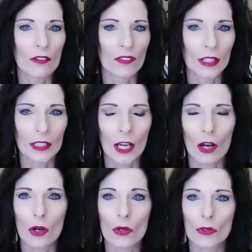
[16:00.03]

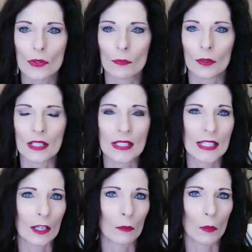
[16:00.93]
videos,
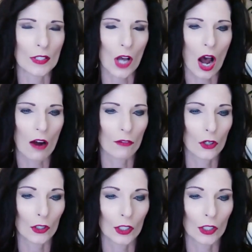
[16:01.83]
seeing what's offered.